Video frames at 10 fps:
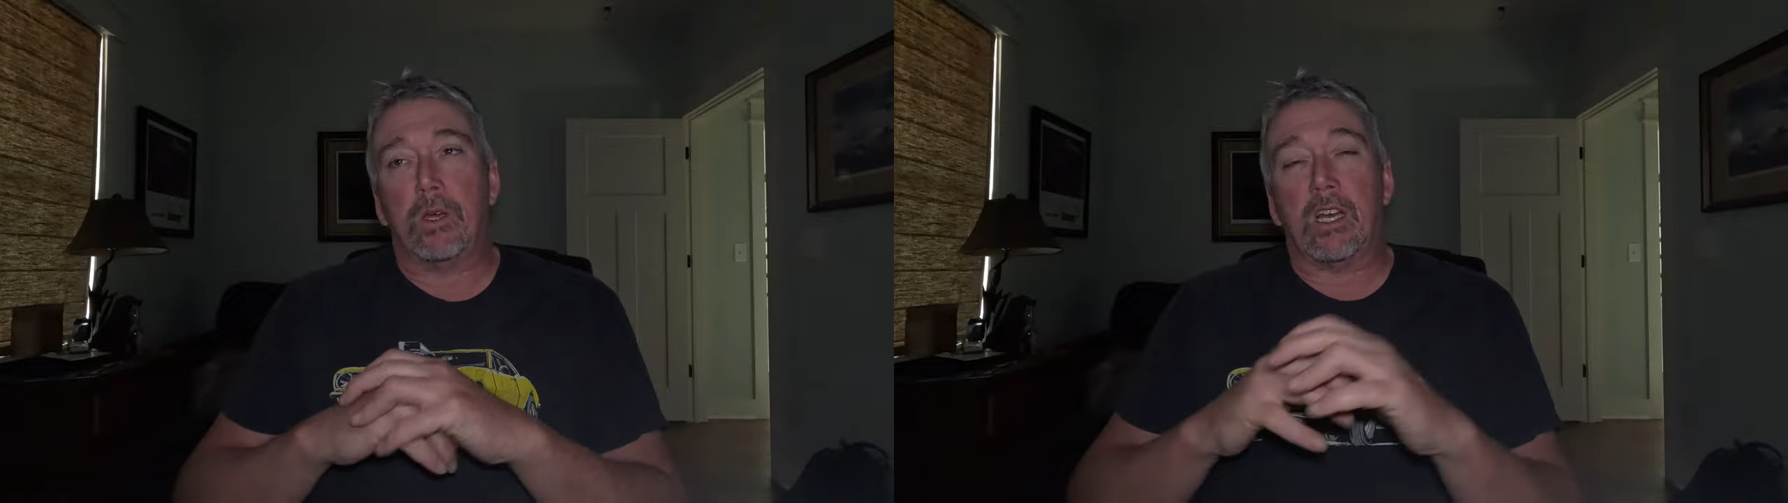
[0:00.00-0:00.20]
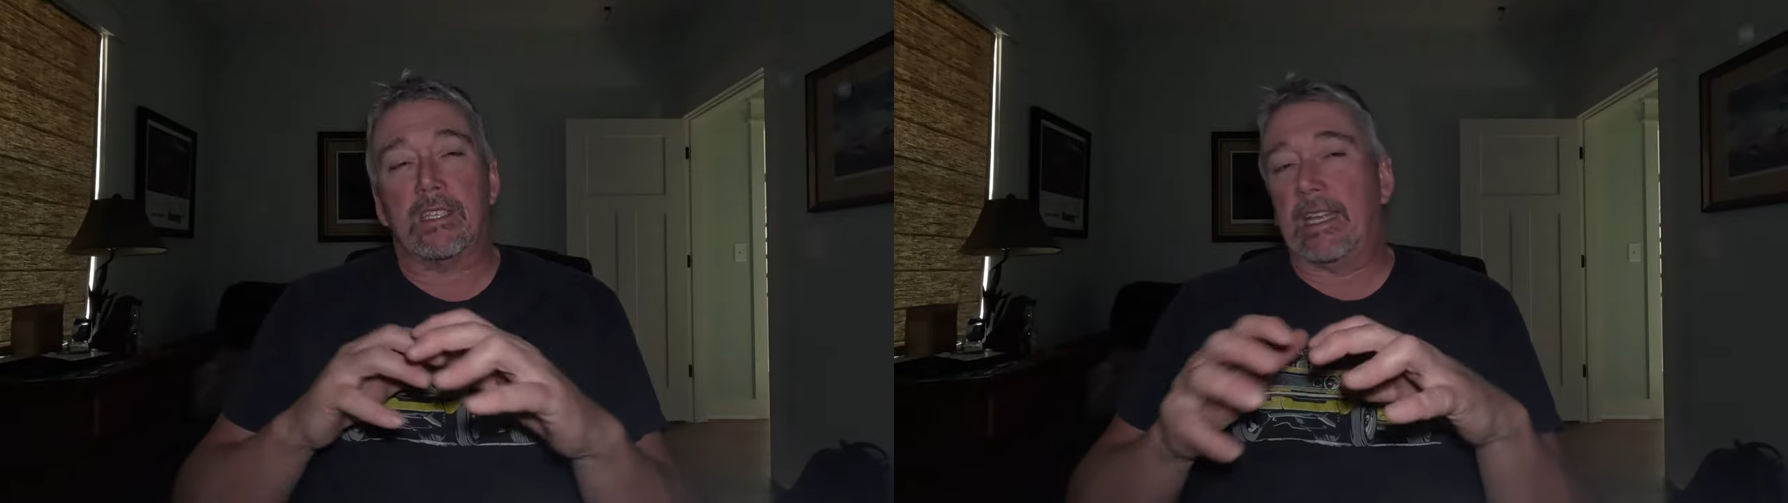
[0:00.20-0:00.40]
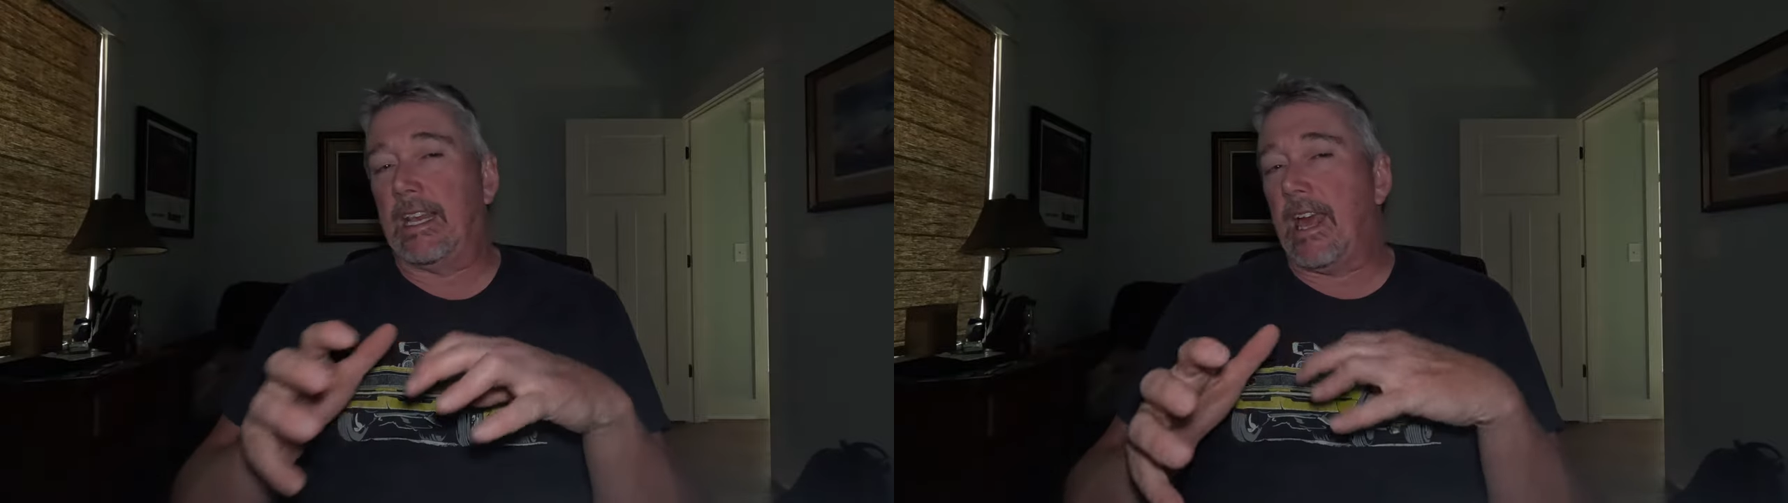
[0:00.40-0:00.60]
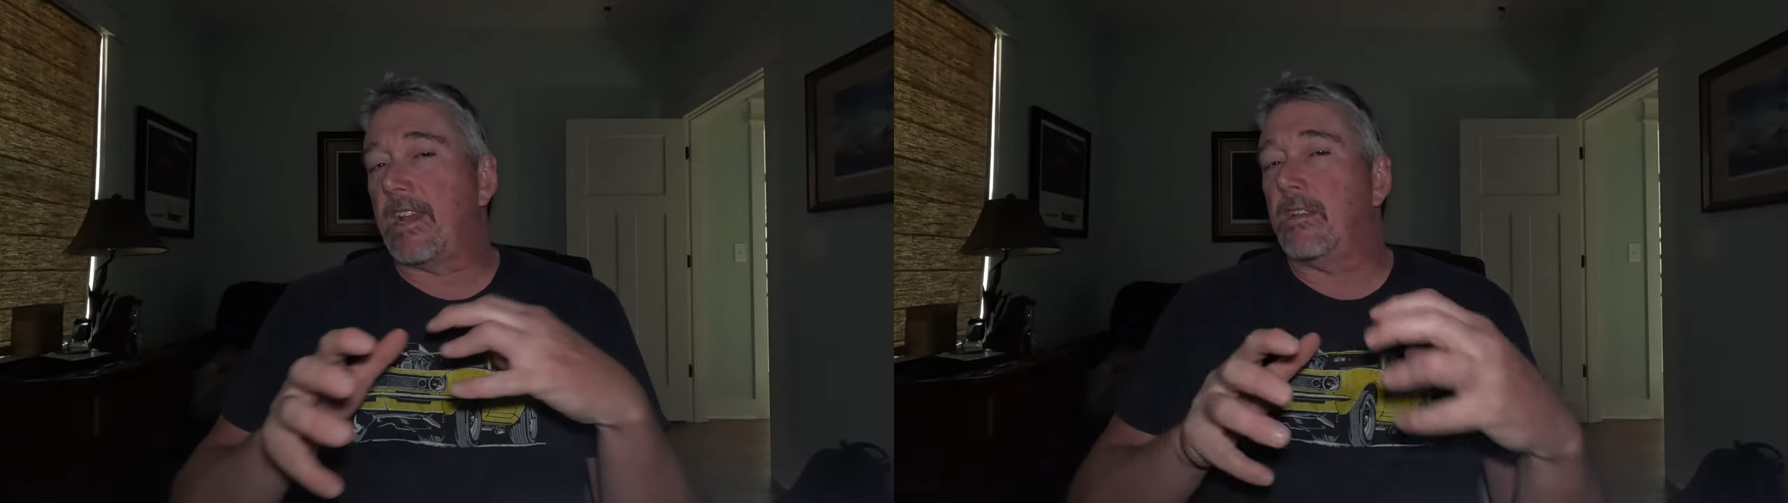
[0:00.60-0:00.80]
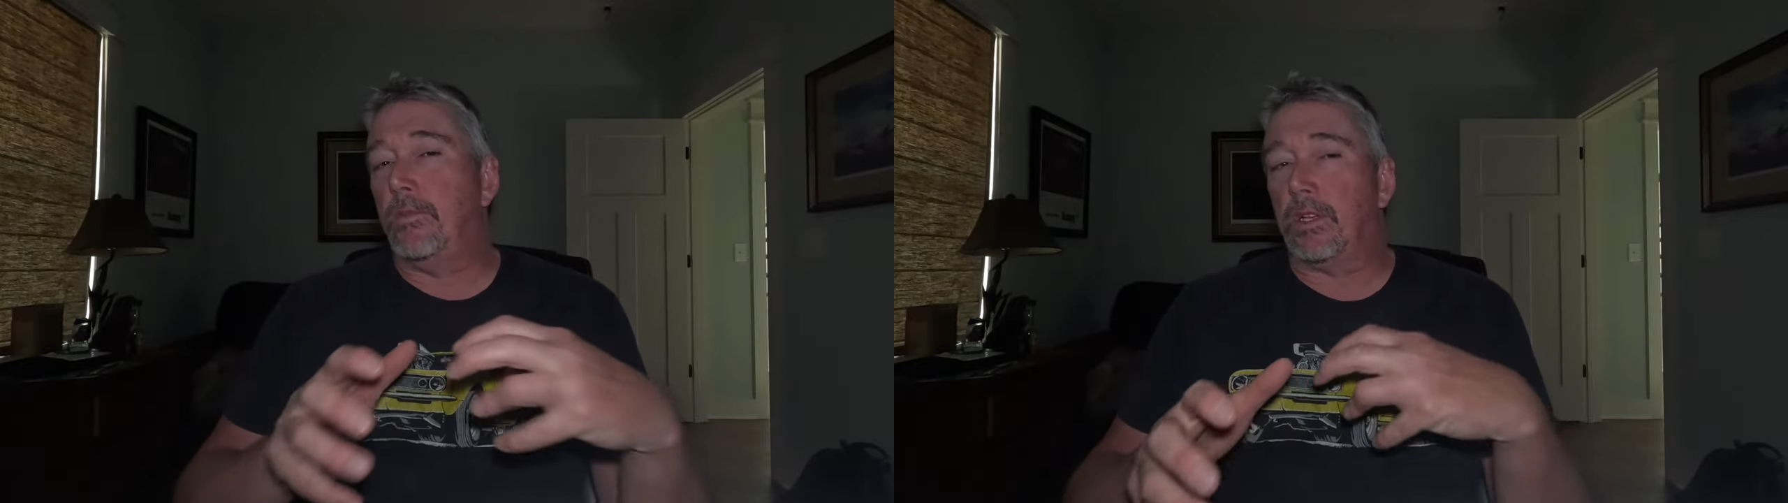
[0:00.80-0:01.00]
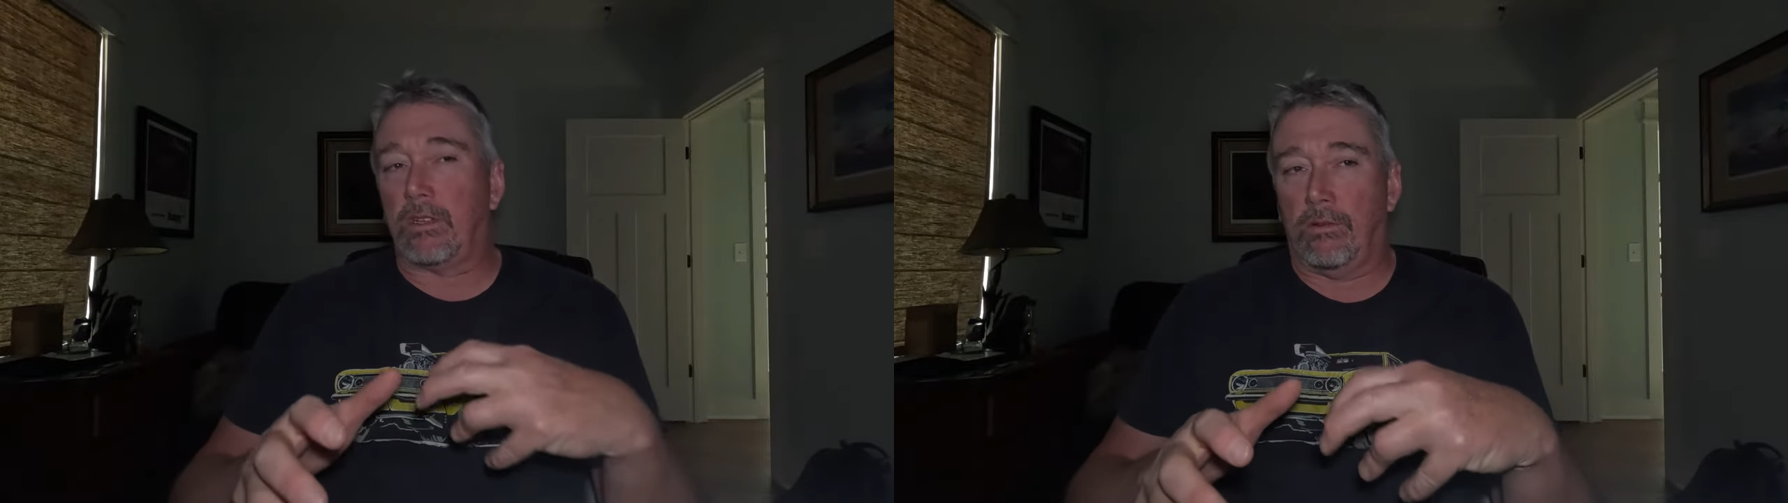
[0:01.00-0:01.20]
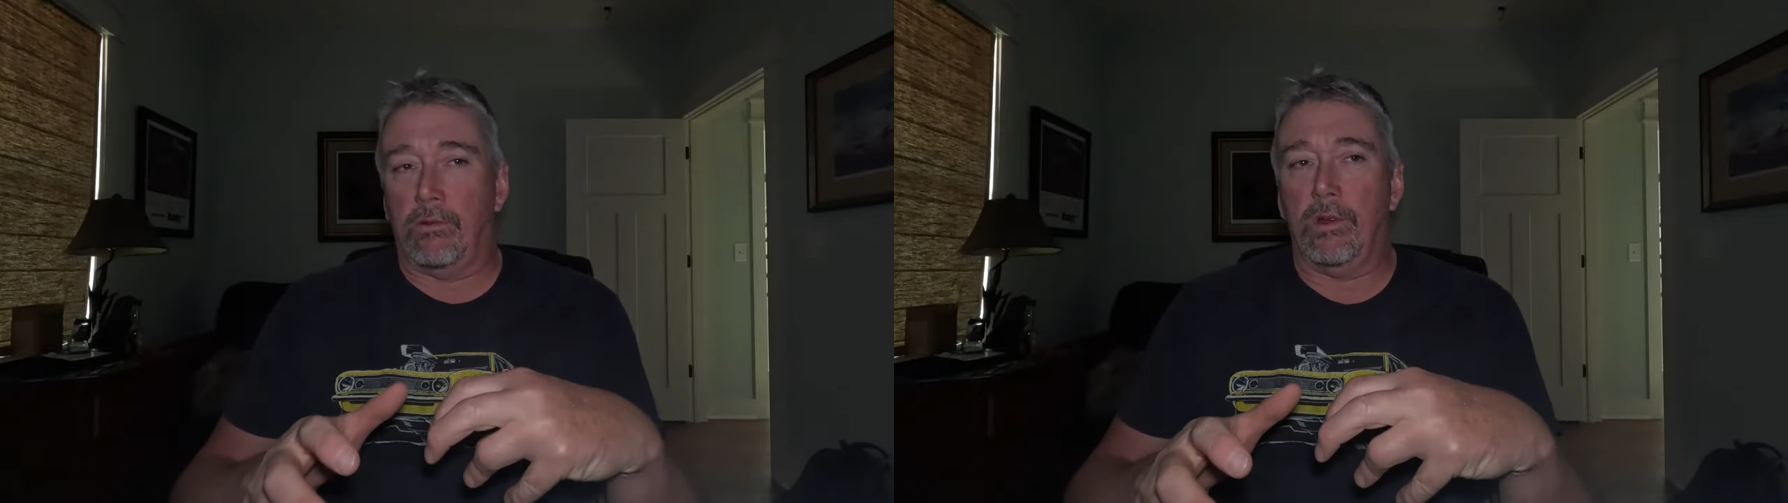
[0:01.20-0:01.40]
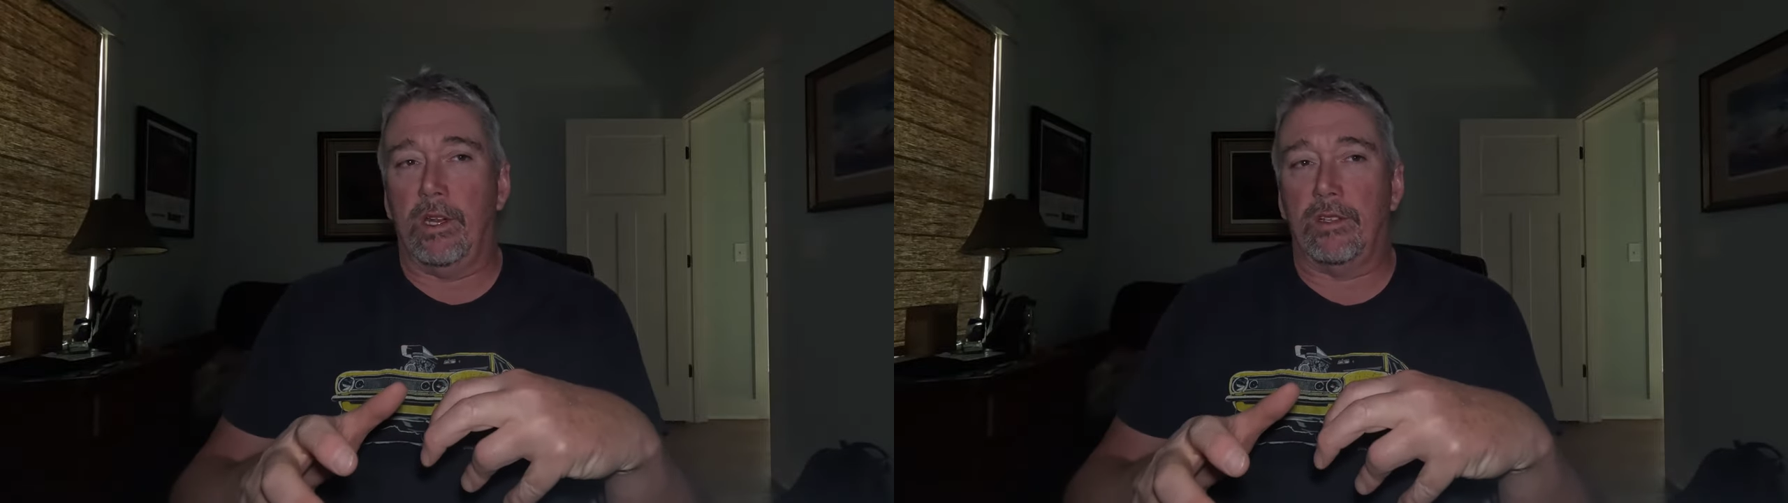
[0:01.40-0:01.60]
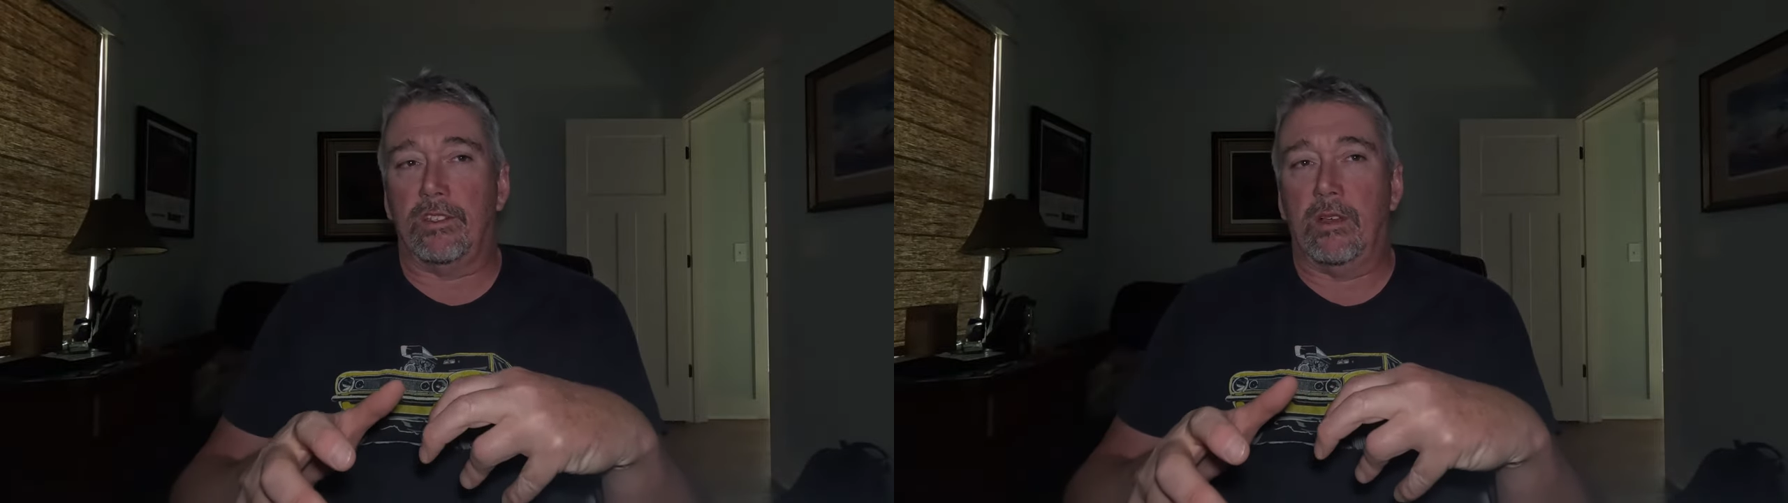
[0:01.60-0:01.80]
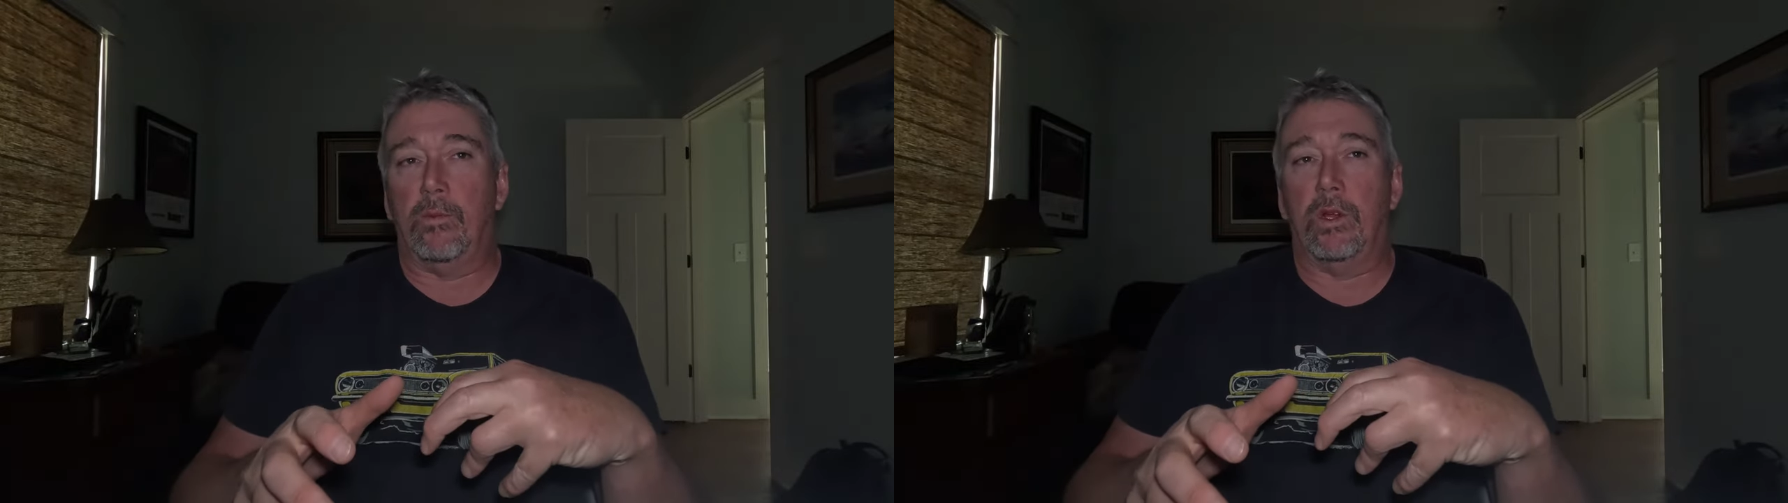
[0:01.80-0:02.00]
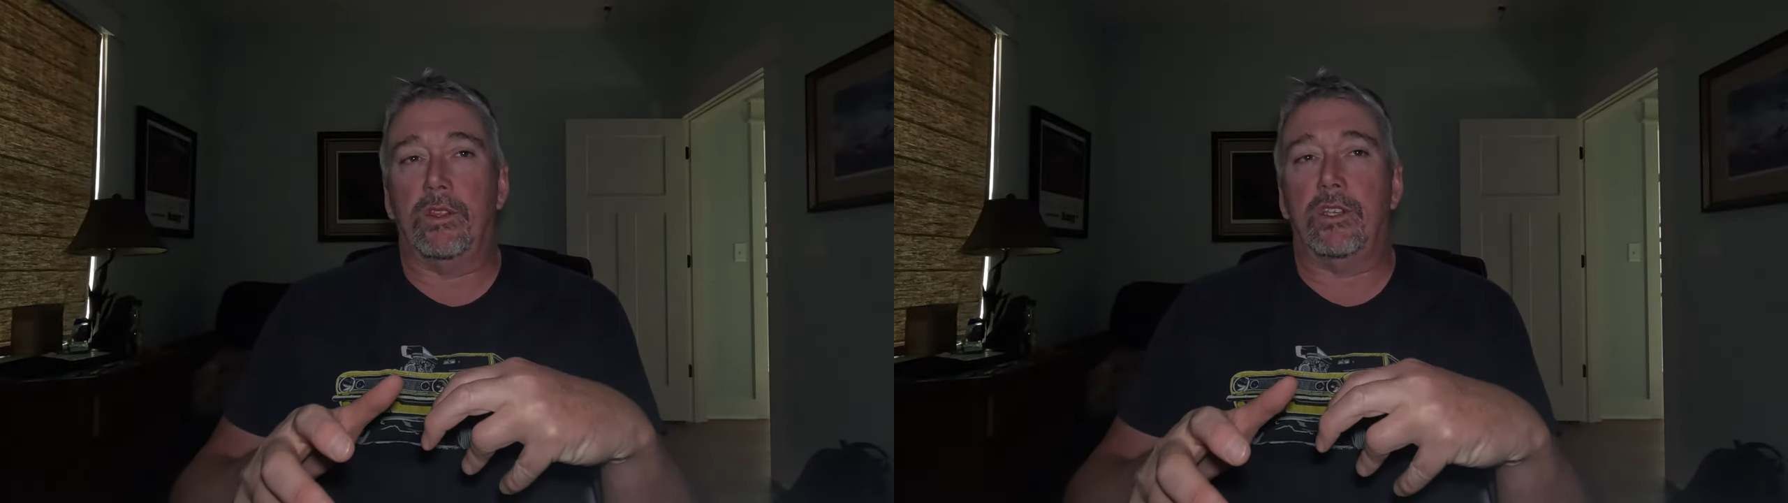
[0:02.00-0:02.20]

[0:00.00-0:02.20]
because I'd like to put corn in somewhere